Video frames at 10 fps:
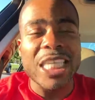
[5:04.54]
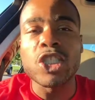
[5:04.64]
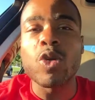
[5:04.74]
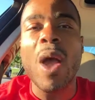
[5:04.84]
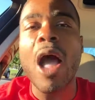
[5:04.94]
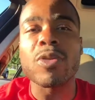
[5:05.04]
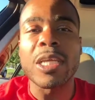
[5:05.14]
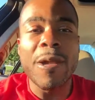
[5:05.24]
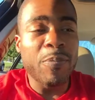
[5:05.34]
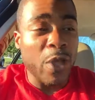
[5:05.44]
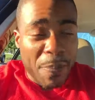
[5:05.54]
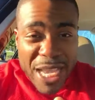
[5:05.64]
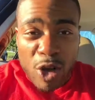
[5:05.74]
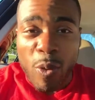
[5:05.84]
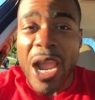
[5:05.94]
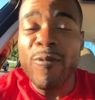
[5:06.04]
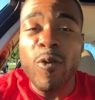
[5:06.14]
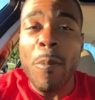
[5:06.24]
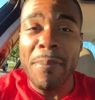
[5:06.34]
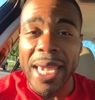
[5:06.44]
you out to be great
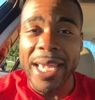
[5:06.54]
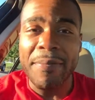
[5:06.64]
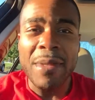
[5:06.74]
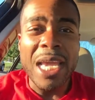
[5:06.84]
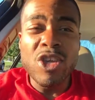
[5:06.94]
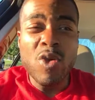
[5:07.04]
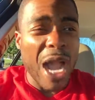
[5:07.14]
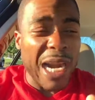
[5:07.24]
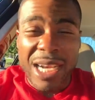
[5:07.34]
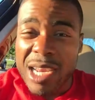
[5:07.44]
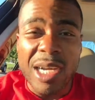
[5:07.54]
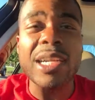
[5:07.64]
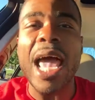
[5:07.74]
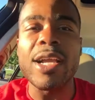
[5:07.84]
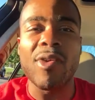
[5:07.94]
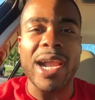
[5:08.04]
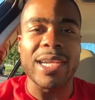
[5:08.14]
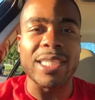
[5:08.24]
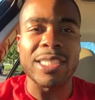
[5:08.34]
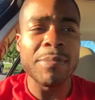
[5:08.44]
for me, you got to look like
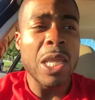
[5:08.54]
greatness.